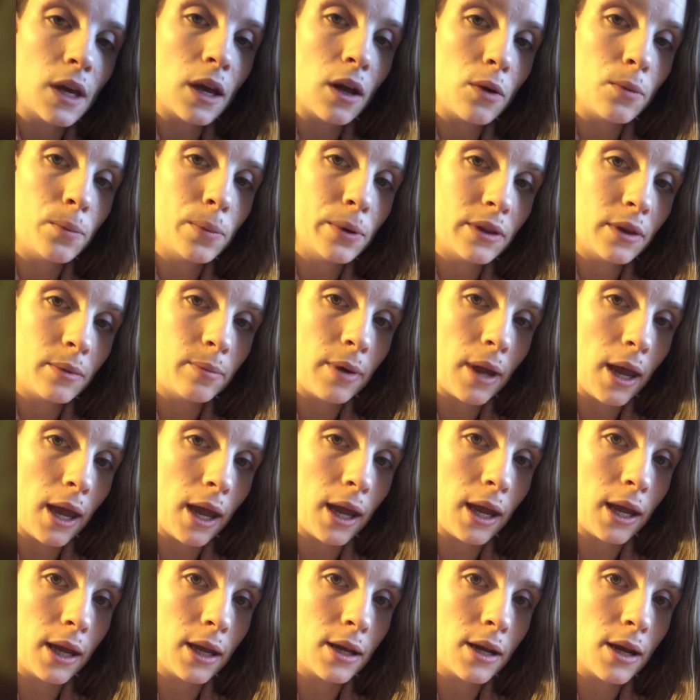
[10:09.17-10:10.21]
to help with the
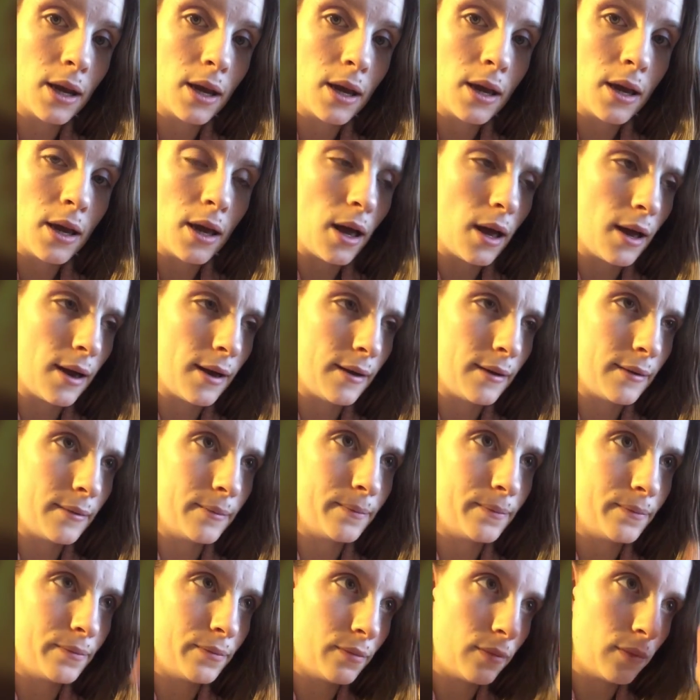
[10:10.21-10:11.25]
pain.
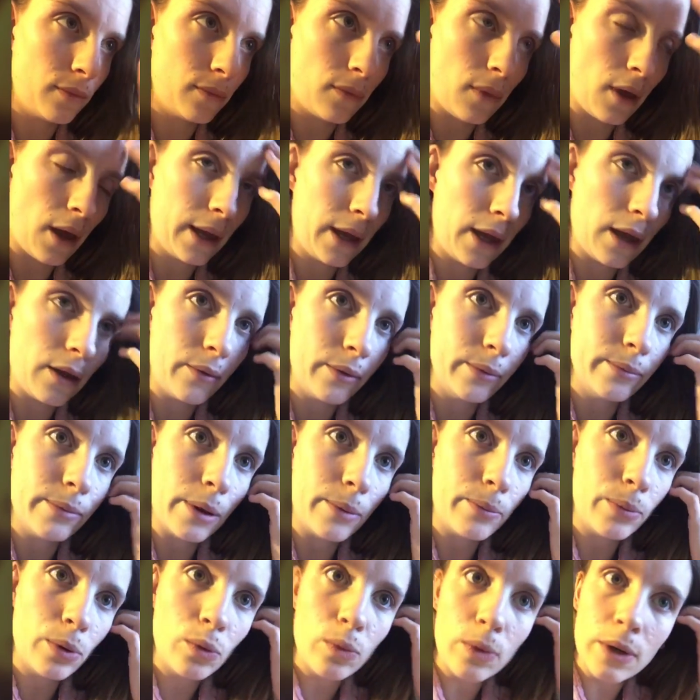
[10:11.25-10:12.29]
Um, I can't
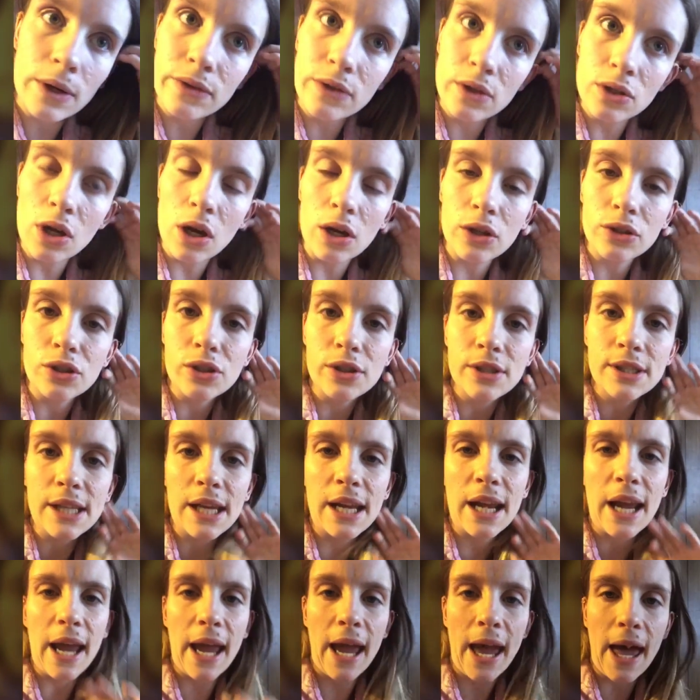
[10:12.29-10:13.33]
remember what the doctor
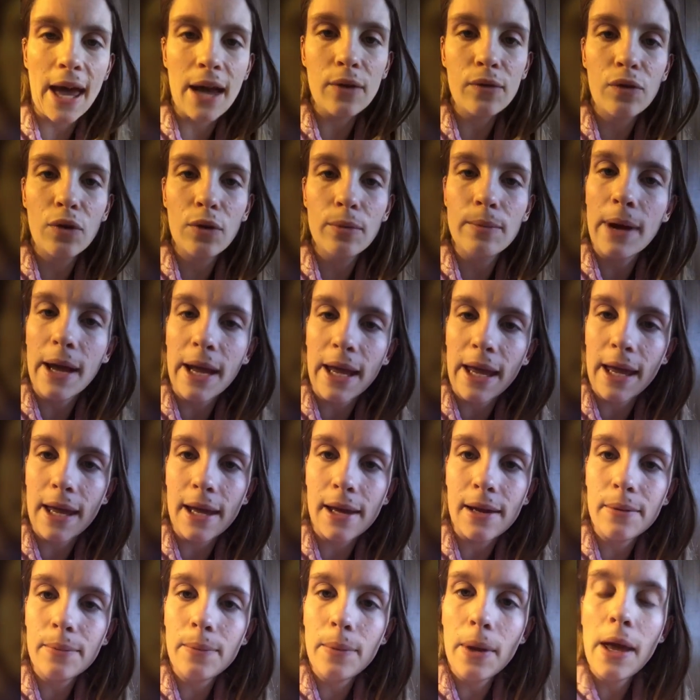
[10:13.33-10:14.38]
said I had for my
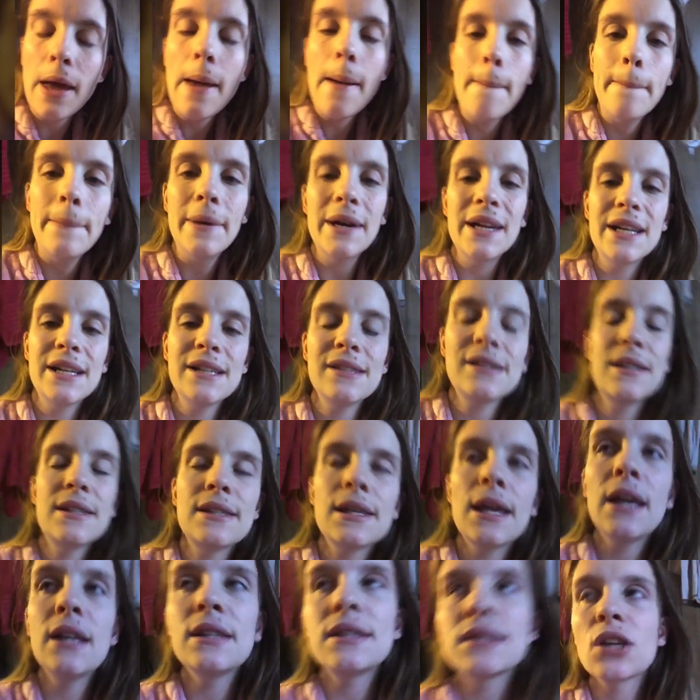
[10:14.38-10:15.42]
hip, but it's
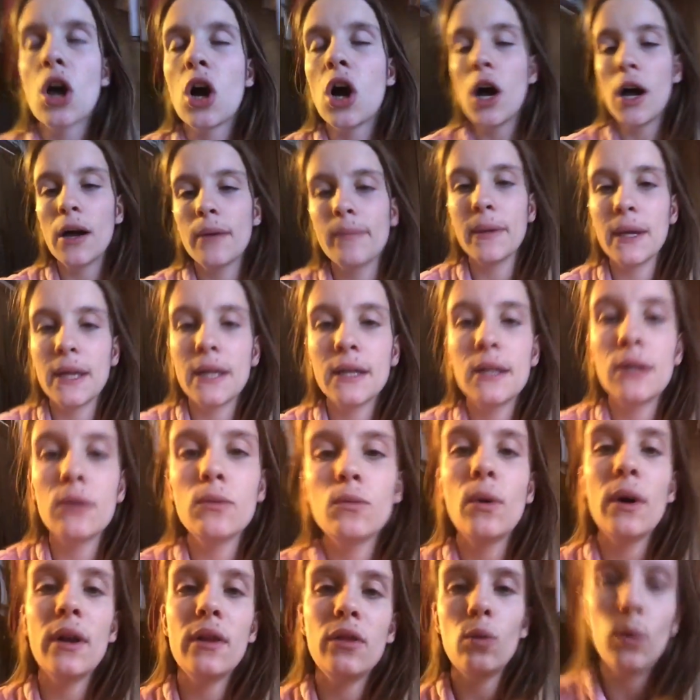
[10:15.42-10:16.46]
it's
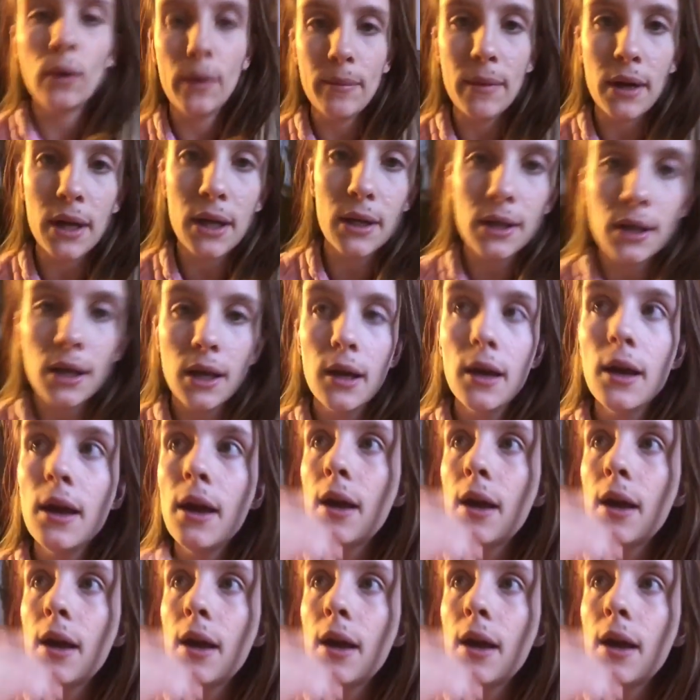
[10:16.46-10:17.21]
common with women.